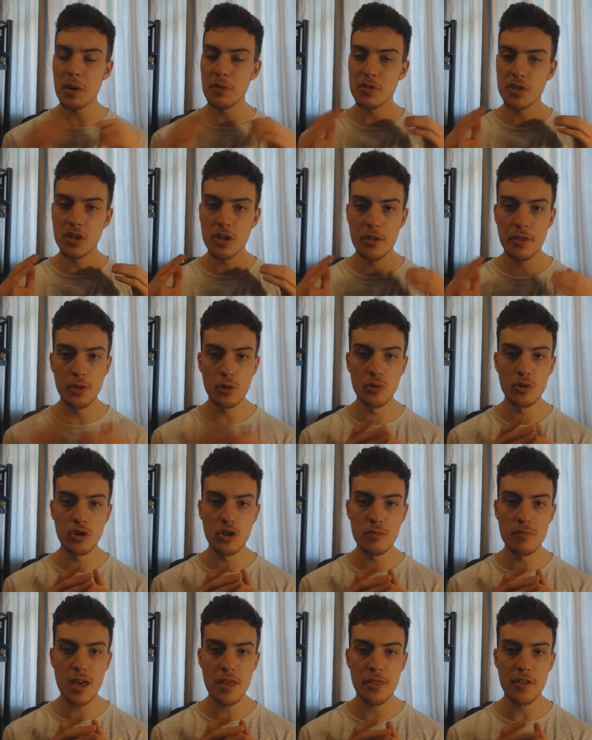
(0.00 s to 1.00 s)
about the
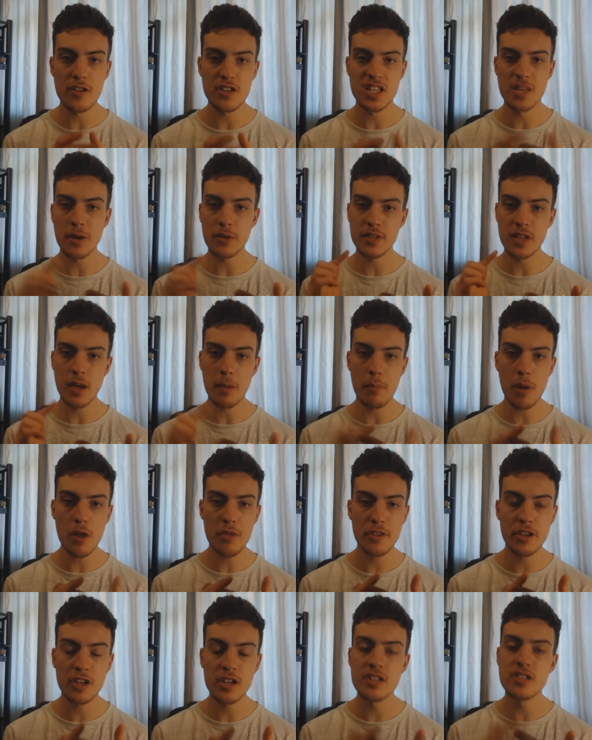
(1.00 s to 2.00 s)
Cthulhu mythos, about the
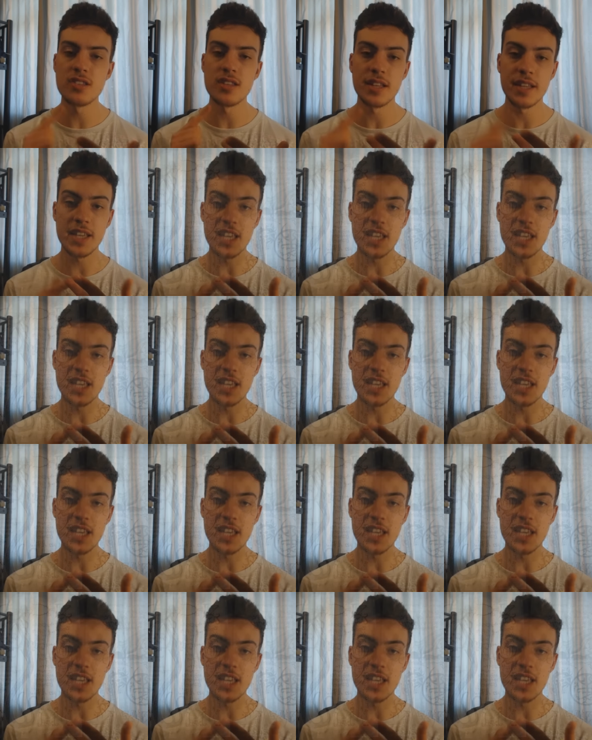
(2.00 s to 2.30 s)
apothecons,